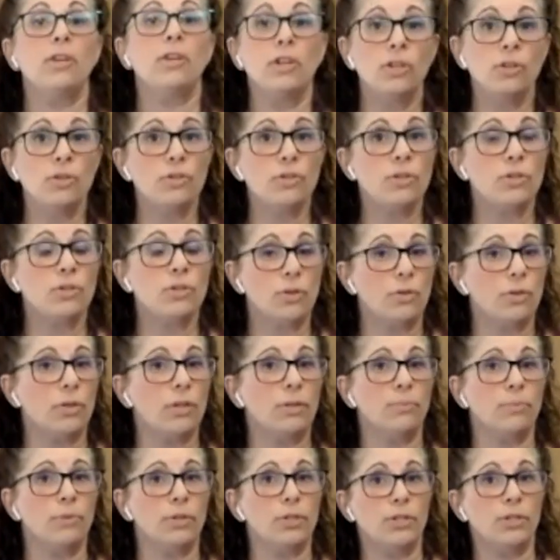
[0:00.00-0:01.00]
you can use a
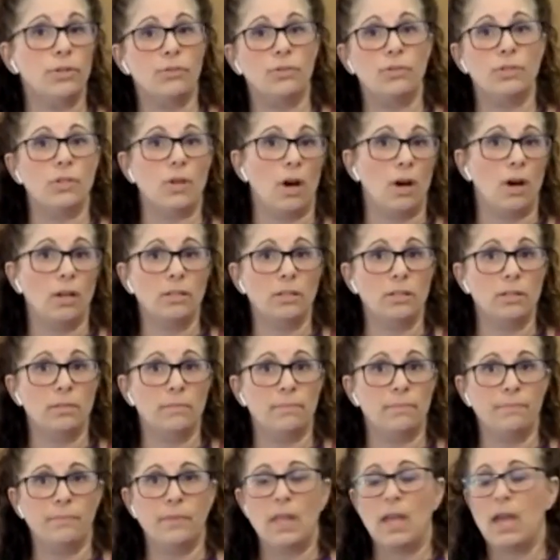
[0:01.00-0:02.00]
sodium reduced
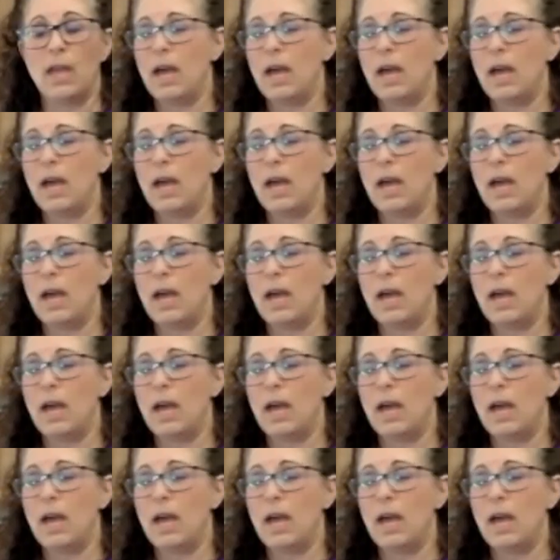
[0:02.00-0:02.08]
sauce.